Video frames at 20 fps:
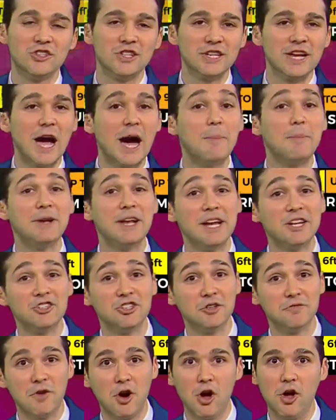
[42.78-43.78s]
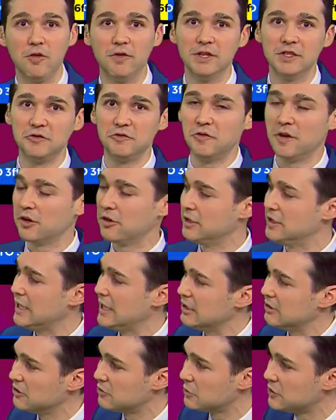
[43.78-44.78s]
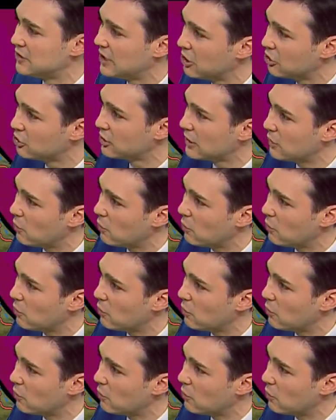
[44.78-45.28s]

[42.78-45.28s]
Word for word: the combination of all that is very dangerous. Let's take a look at